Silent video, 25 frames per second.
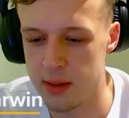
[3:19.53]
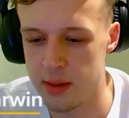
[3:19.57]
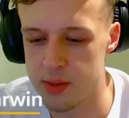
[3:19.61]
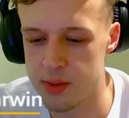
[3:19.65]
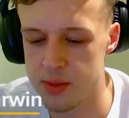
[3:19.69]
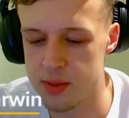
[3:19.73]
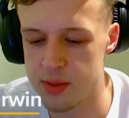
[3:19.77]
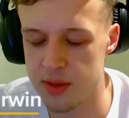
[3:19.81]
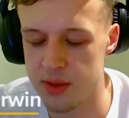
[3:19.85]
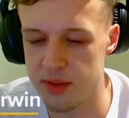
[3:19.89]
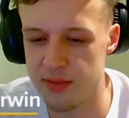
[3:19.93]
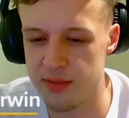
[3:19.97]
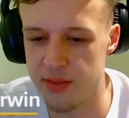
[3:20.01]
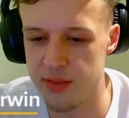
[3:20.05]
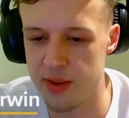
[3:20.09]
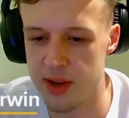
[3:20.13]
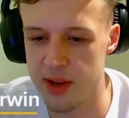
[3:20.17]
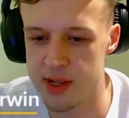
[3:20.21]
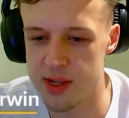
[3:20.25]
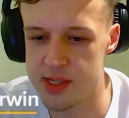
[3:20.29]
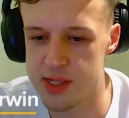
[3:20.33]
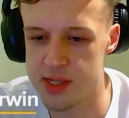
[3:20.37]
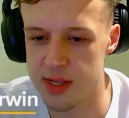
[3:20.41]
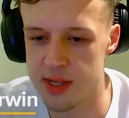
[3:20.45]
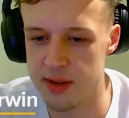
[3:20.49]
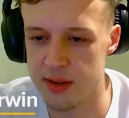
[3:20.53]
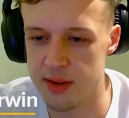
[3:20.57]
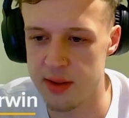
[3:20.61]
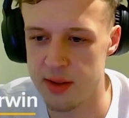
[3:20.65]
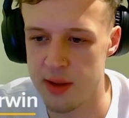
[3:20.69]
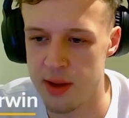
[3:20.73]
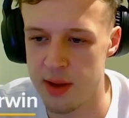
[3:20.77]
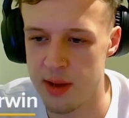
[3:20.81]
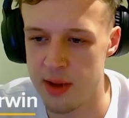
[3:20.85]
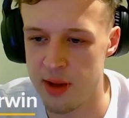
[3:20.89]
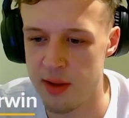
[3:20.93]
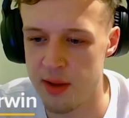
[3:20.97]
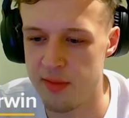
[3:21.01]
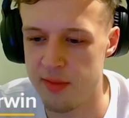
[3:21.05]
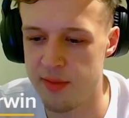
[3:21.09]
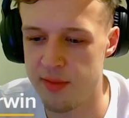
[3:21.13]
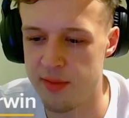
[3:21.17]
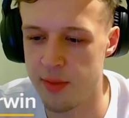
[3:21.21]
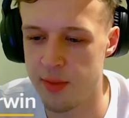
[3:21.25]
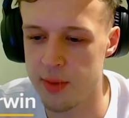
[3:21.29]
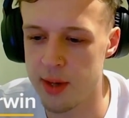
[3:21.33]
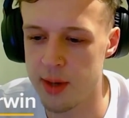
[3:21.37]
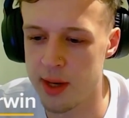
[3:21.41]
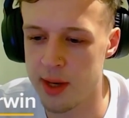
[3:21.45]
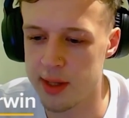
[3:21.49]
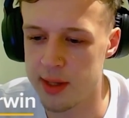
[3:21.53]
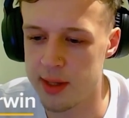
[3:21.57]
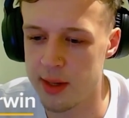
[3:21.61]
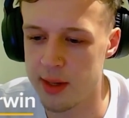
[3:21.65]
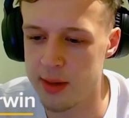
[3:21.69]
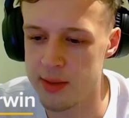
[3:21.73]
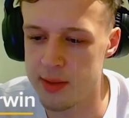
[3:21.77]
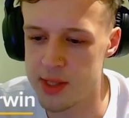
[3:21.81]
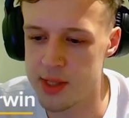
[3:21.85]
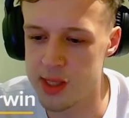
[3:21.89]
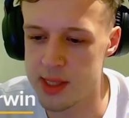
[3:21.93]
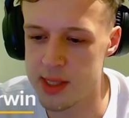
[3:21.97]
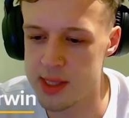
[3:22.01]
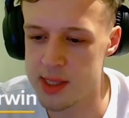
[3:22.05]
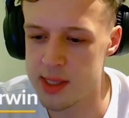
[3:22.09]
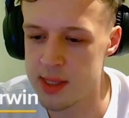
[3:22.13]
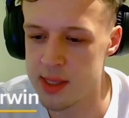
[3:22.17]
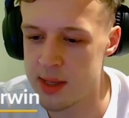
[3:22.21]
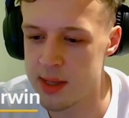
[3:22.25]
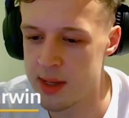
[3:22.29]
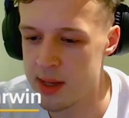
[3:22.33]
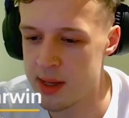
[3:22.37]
I was one of the first Fortnite coaches.